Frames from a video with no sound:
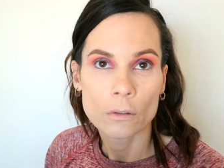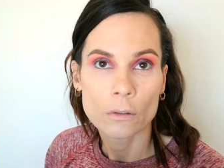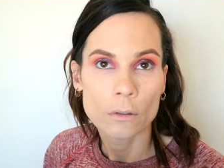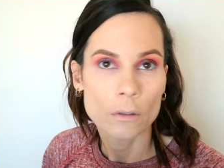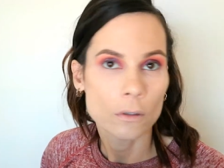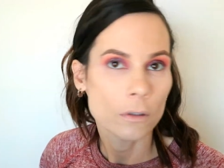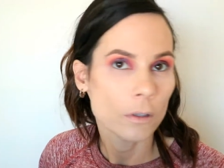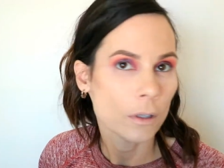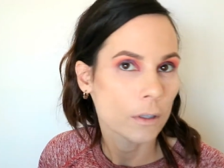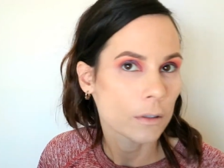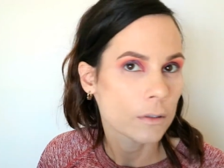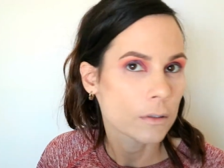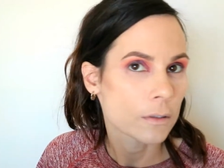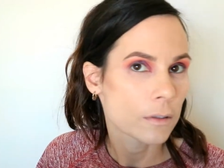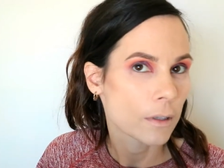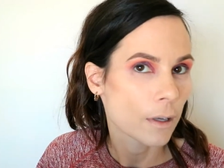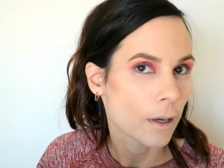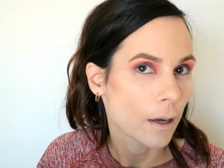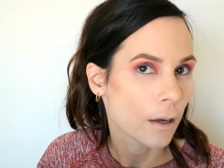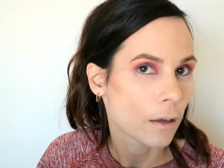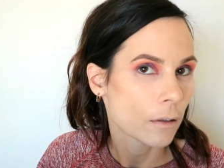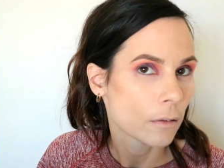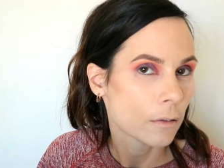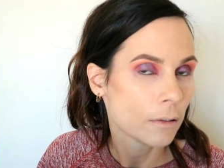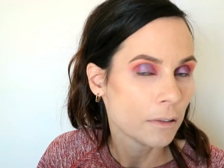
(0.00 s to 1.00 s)
And that's
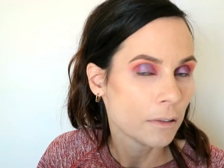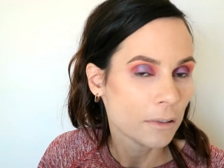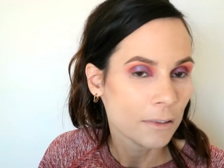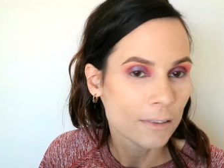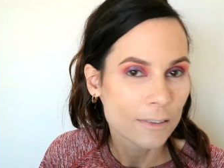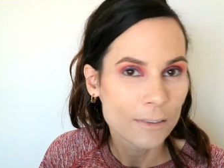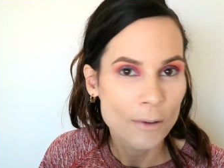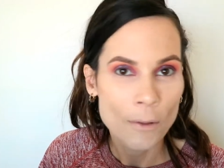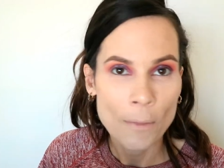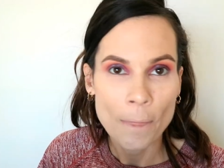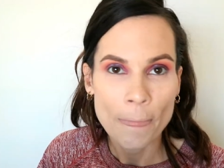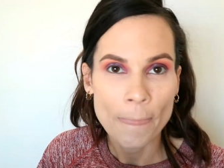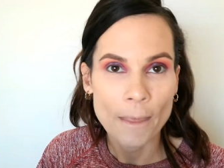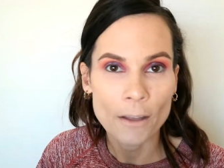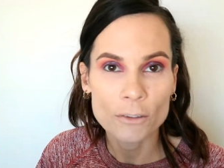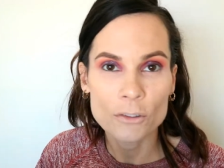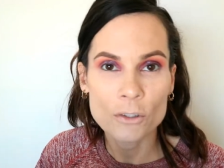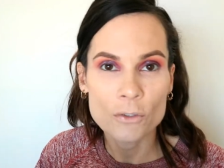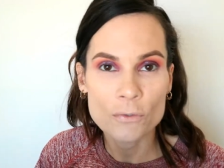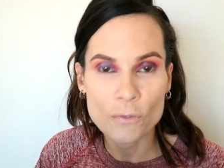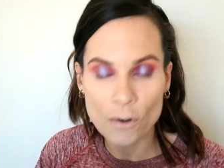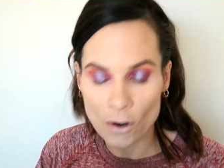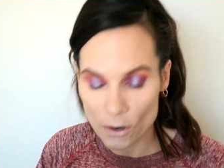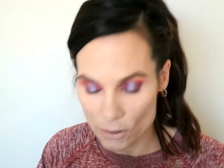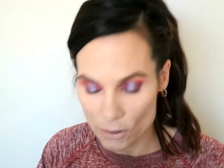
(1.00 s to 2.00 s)
that. That's
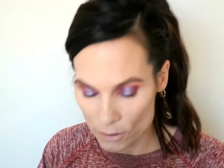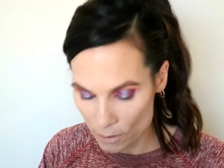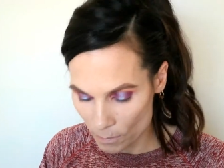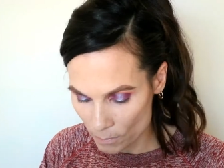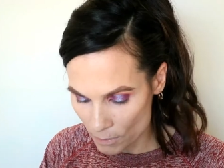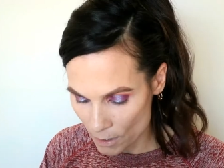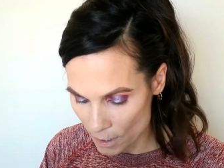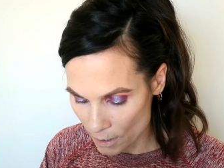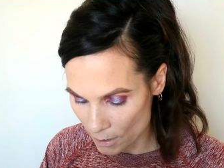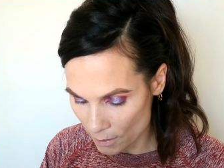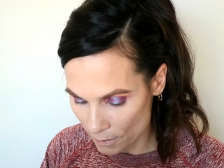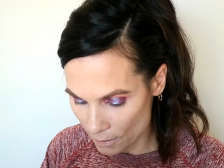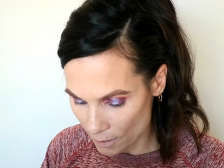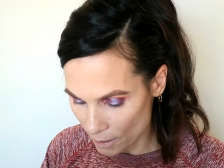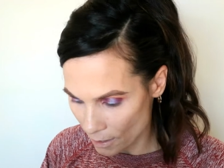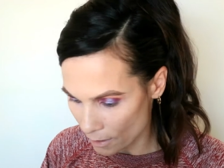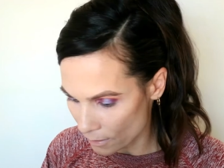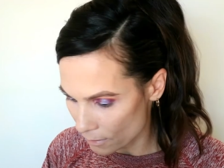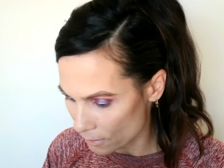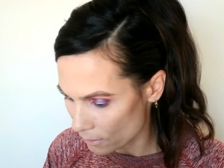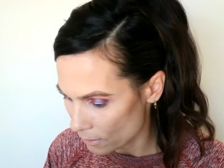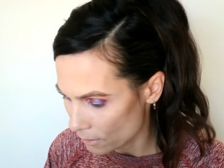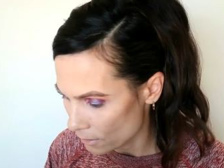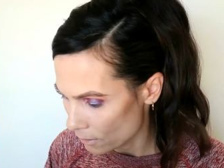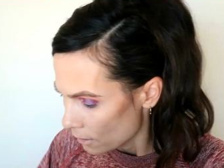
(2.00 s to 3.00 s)
as far as I'm taking
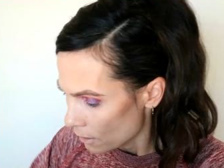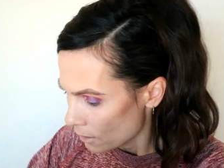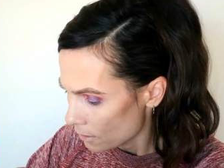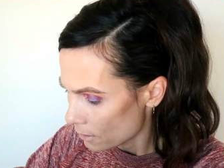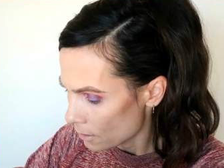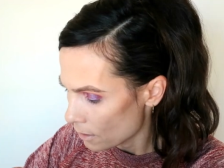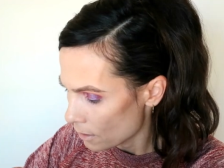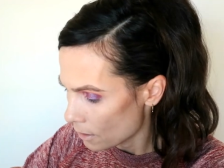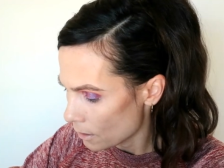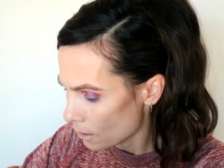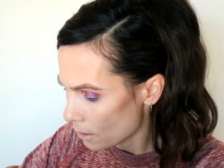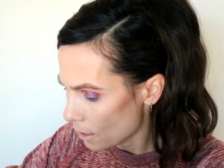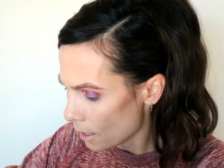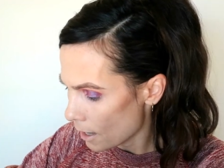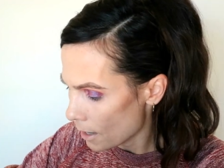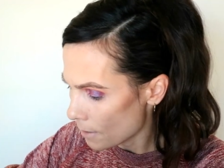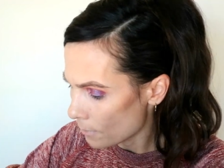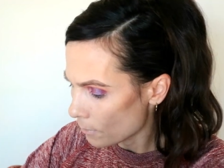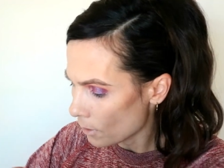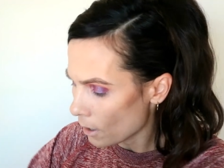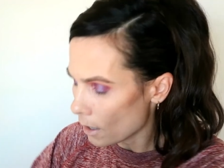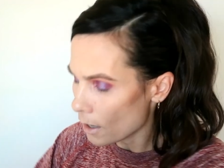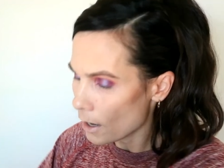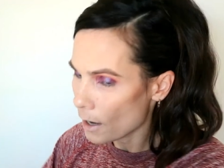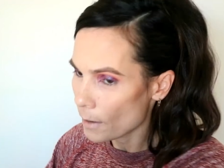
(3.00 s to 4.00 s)
that. And then
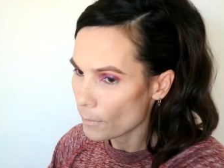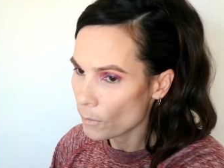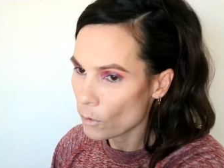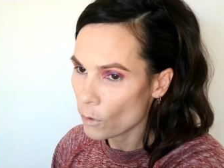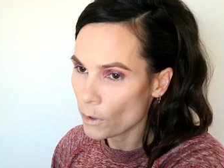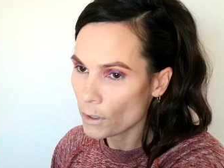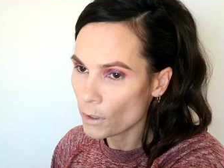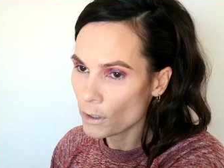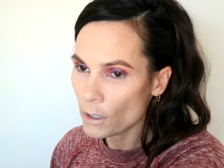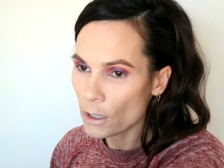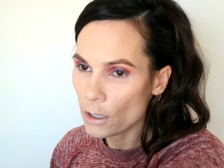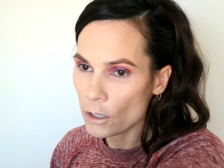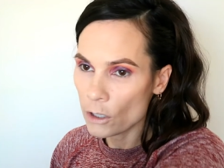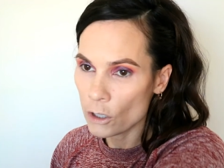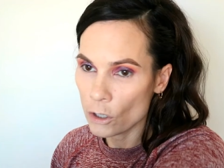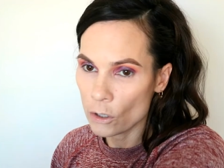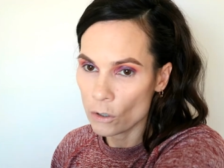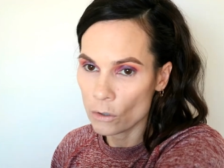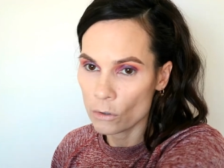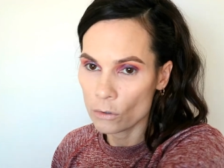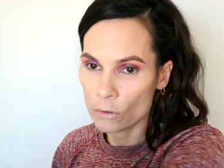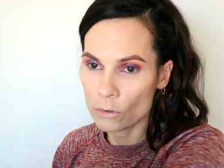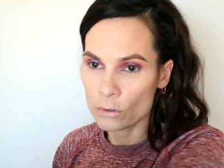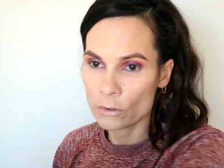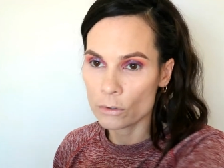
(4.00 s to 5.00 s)
I'm, I'm going to
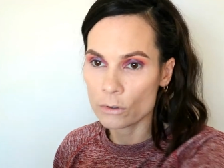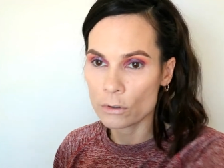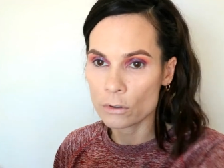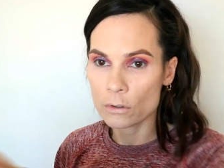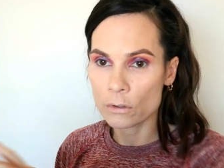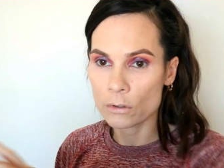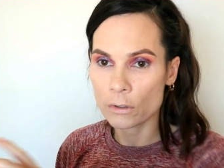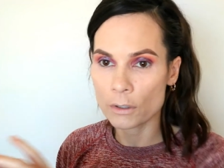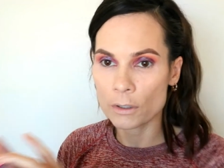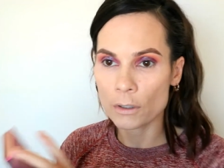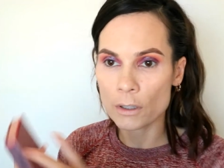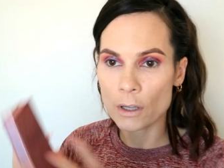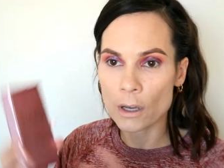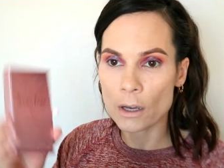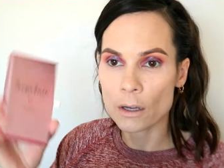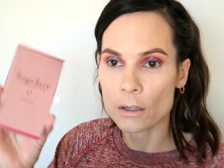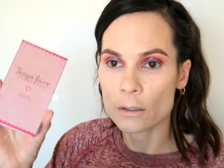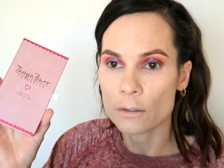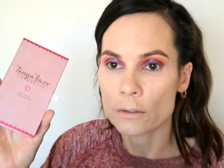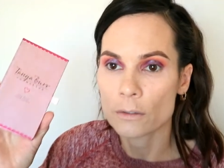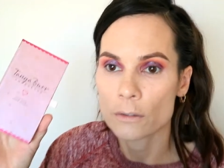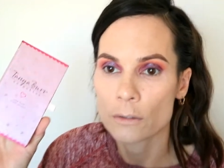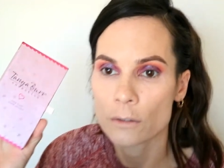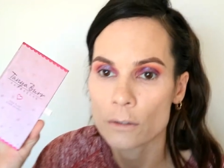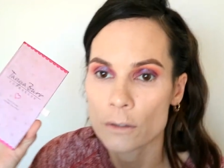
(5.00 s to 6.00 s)
use, look at
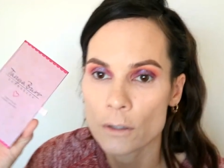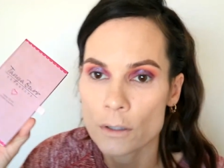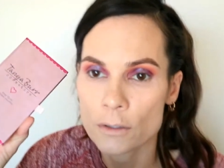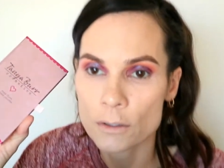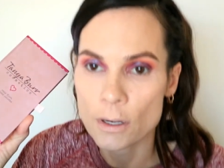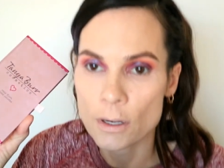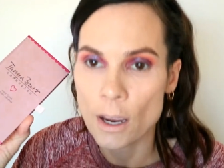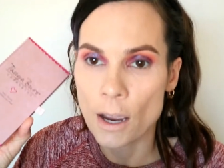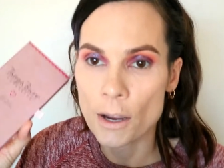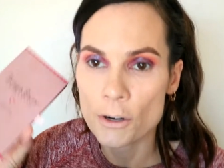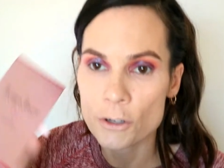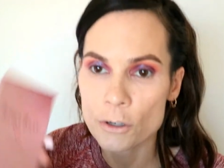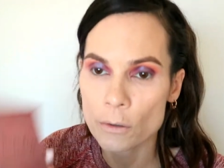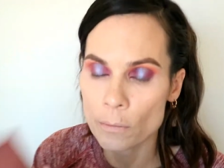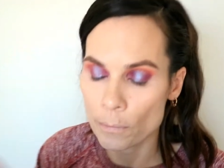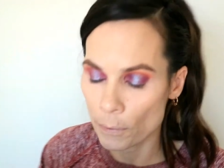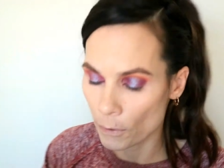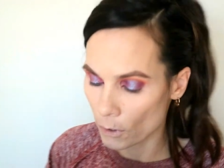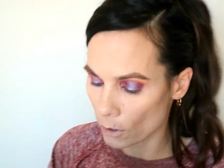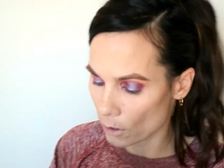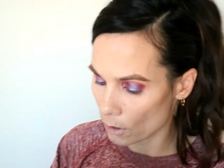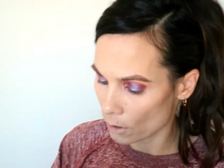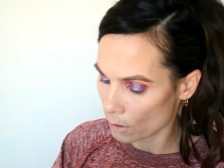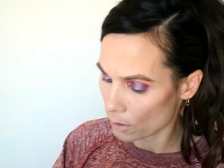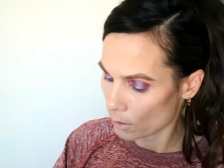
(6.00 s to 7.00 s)
that, the Tanya
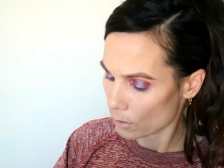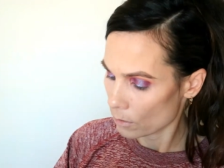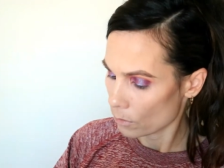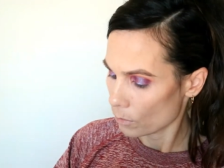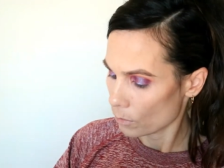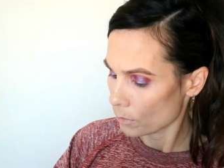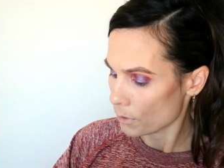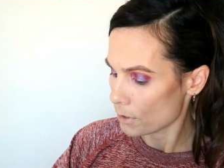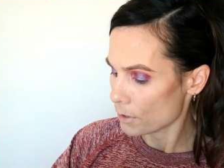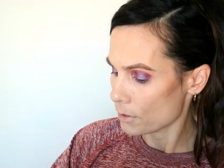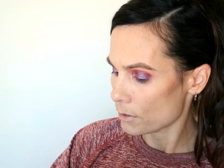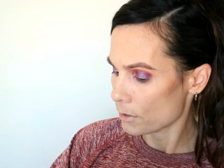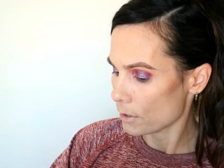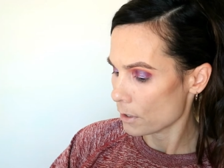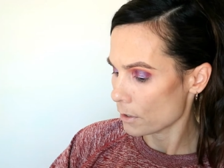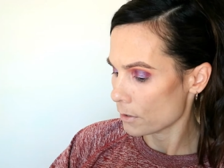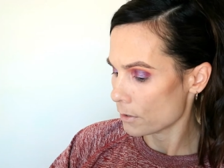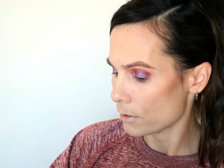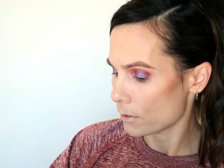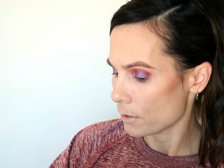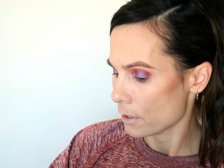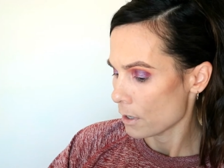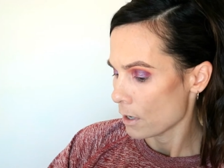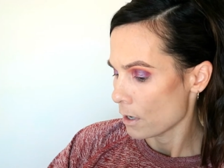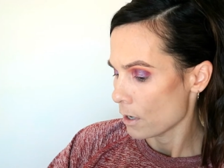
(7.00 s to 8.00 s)
Burr, what is
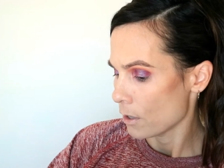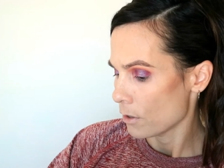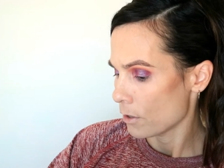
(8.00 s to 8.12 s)
this?